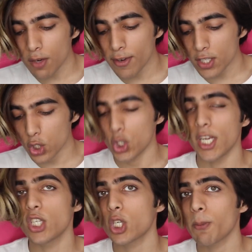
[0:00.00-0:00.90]
stuff has
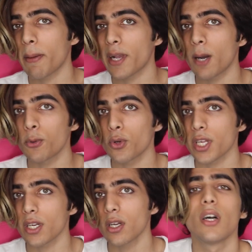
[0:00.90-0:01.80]
changed in my makeup
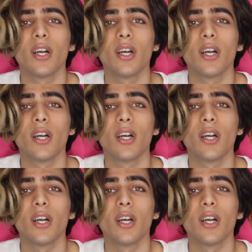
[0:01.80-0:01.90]
routine